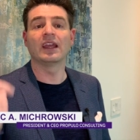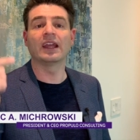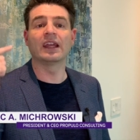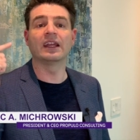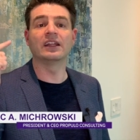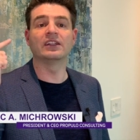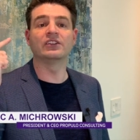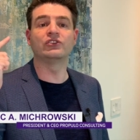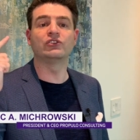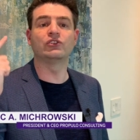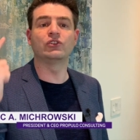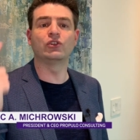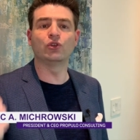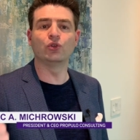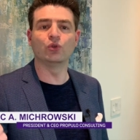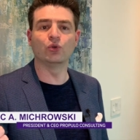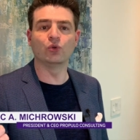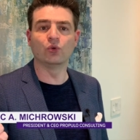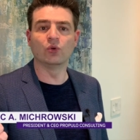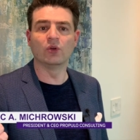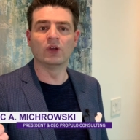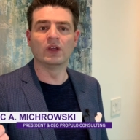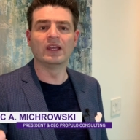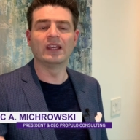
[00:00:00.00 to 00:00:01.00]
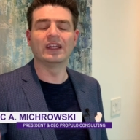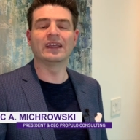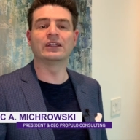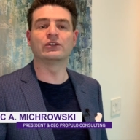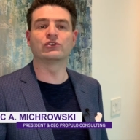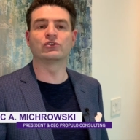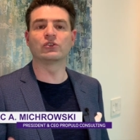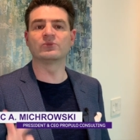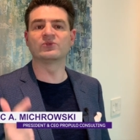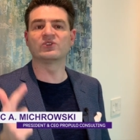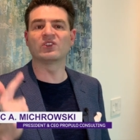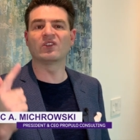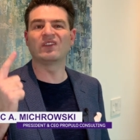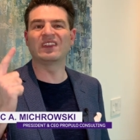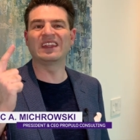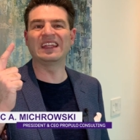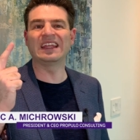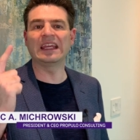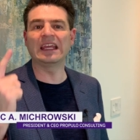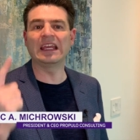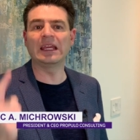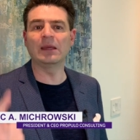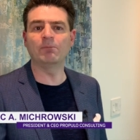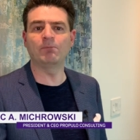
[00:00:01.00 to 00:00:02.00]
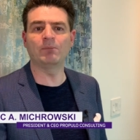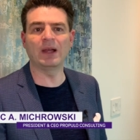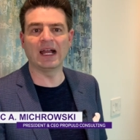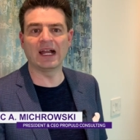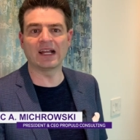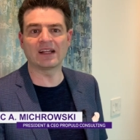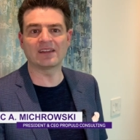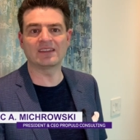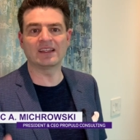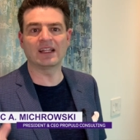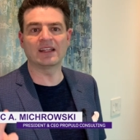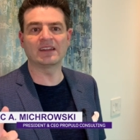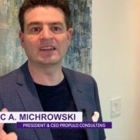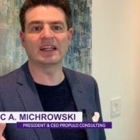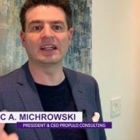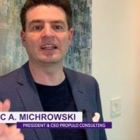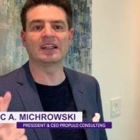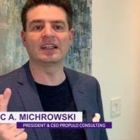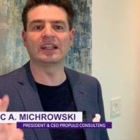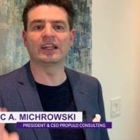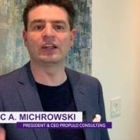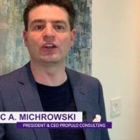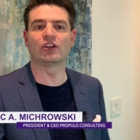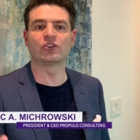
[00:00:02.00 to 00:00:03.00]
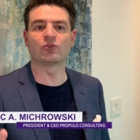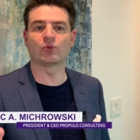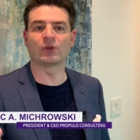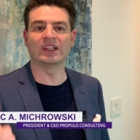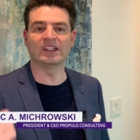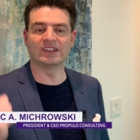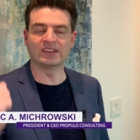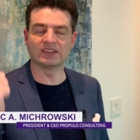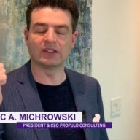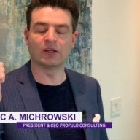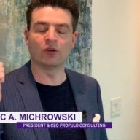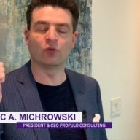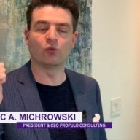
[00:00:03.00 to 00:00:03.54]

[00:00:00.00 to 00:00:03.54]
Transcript: and two, in terms of the impact that that layered risk